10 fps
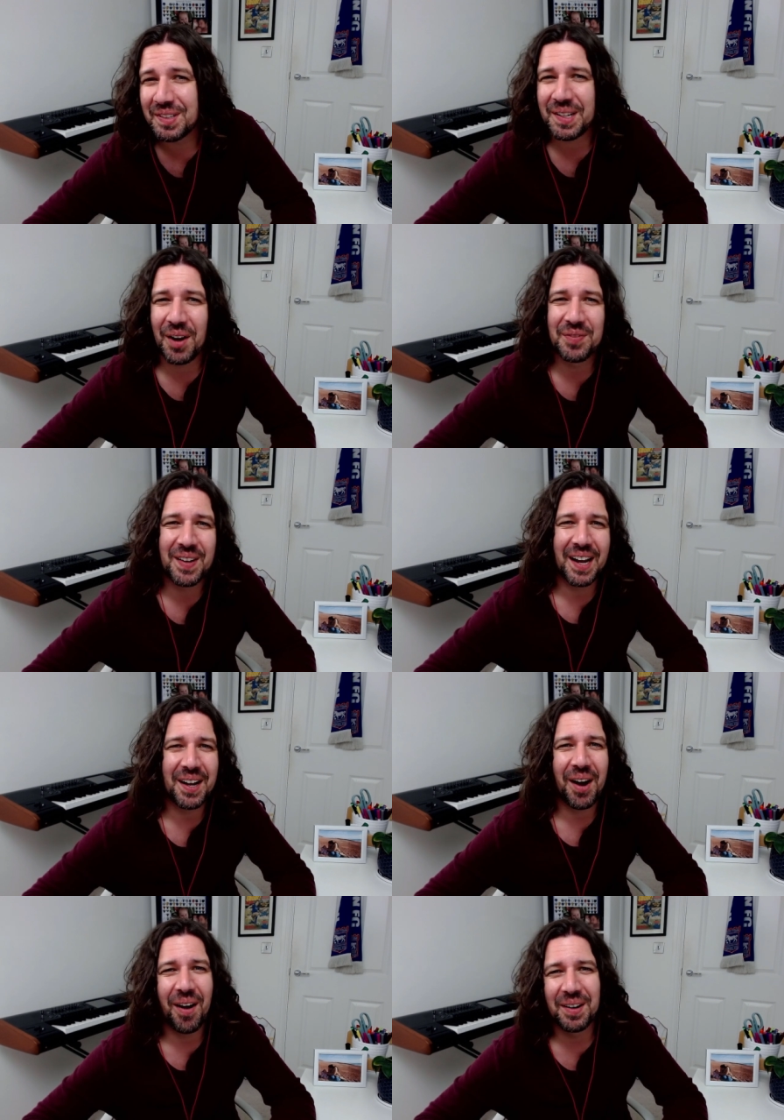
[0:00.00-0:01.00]

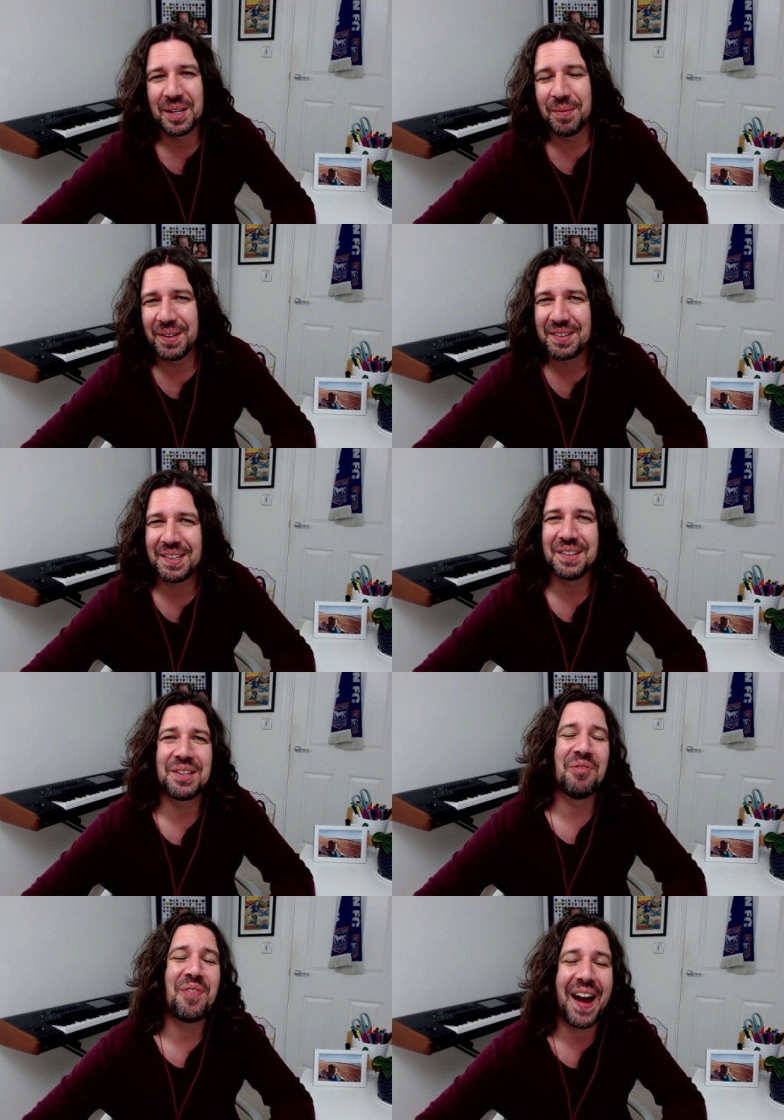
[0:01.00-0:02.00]
Southgate arguments is
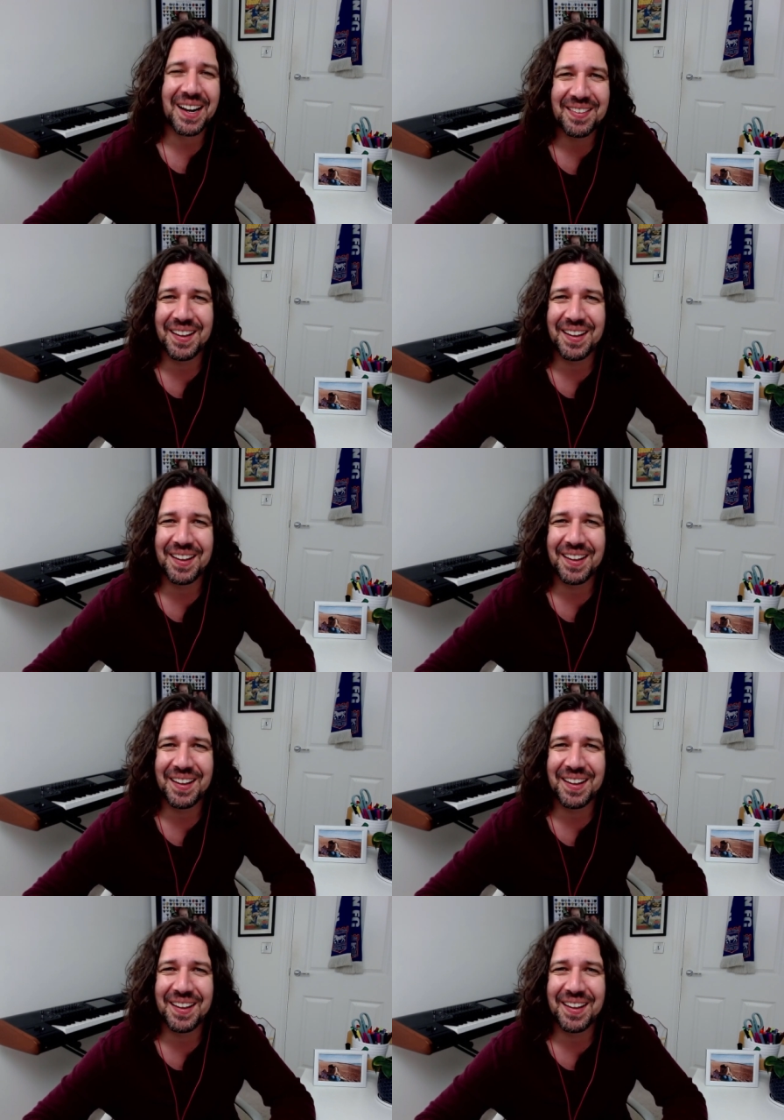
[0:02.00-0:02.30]
the fact